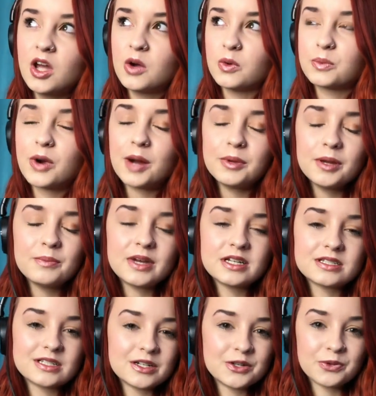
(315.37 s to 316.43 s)
would probably be
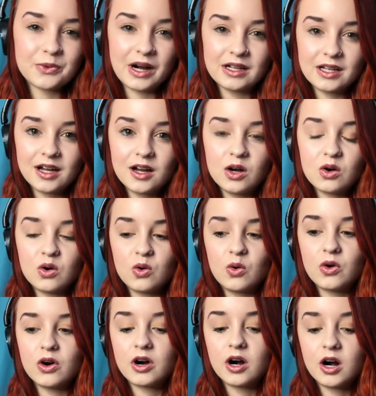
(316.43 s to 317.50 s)
Cinderella,
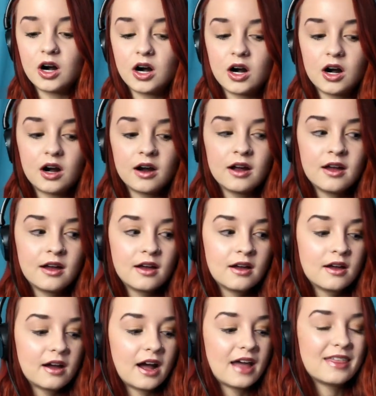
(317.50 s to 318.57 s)
or
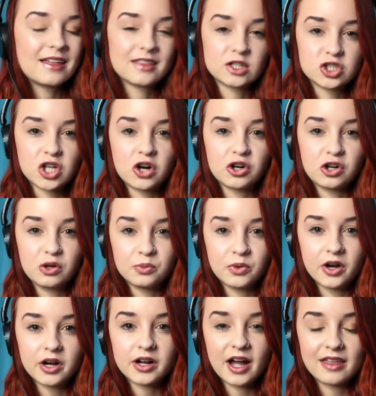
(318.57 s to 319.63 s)
I think The Jungle
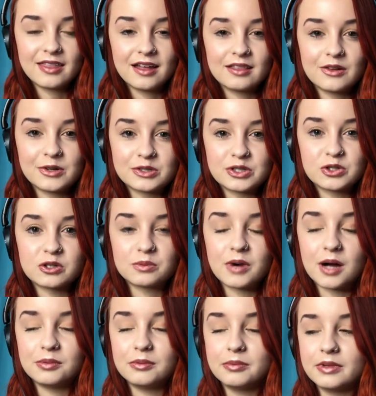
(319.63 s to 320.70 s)
Book. I think those two are
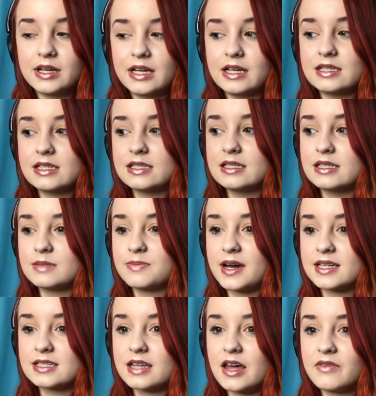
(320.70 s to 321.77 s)
probably Disney's
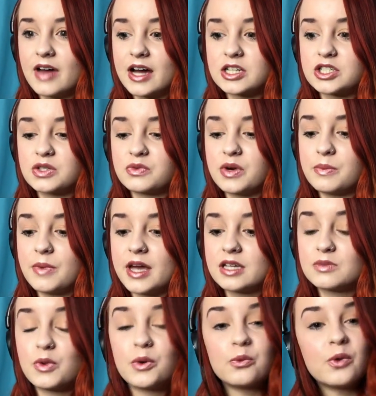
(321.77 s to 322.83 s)
best live-action
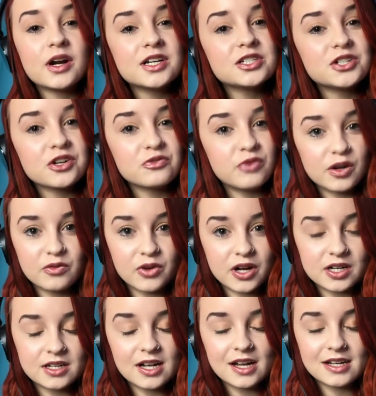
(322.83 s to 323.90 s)
remakes. But what is your favorite